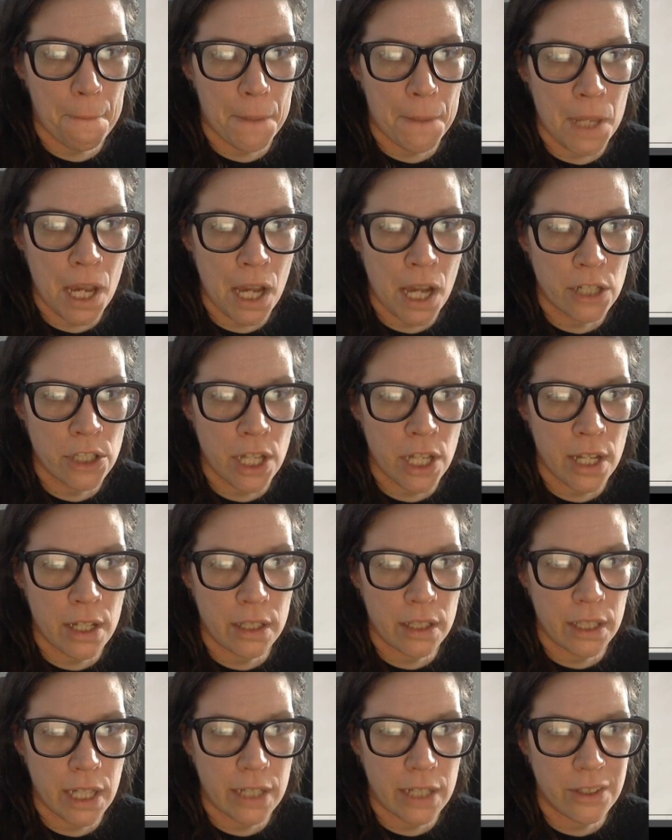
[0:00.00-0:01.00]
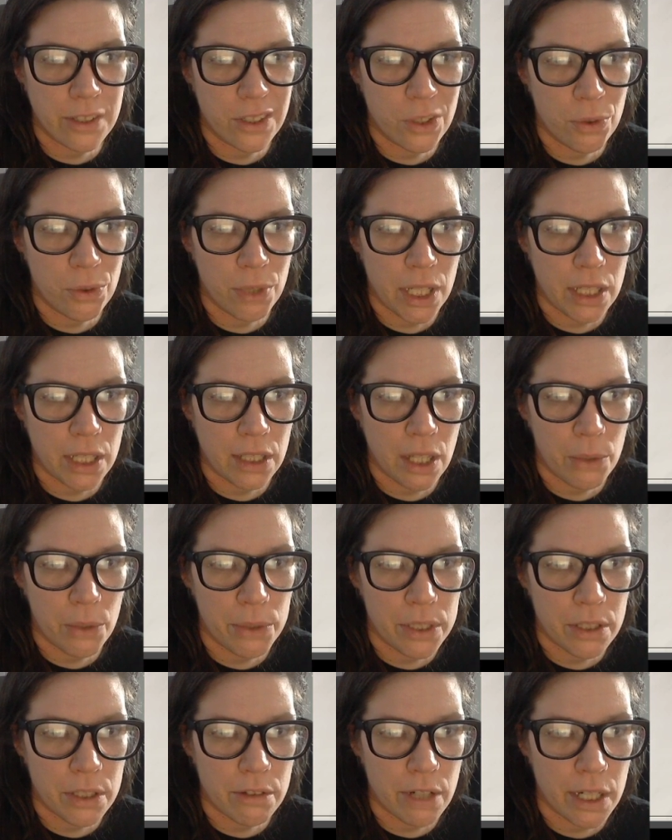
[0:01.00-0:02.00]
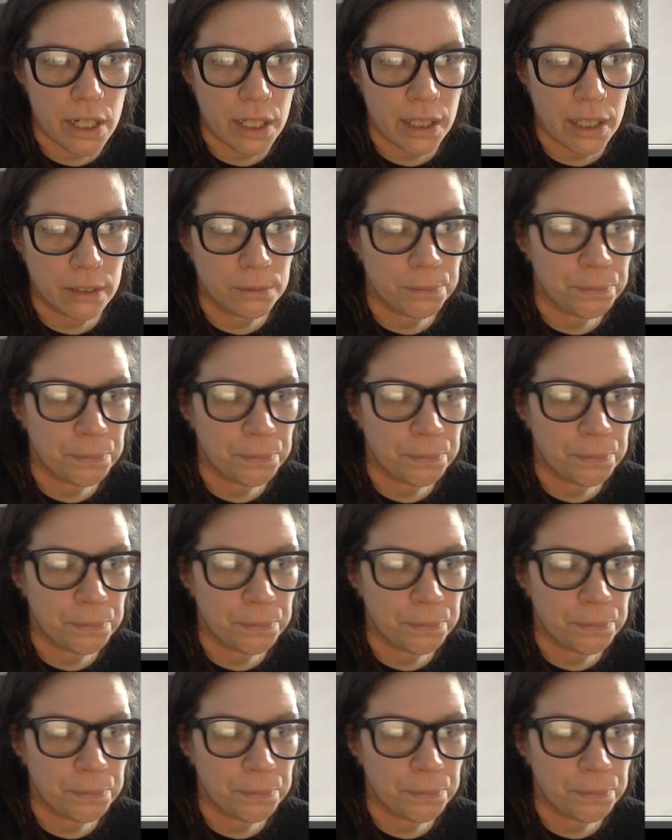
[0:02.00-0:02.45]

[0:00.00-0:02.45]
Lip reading: Yeah, actually, I don't hate that whisker right now.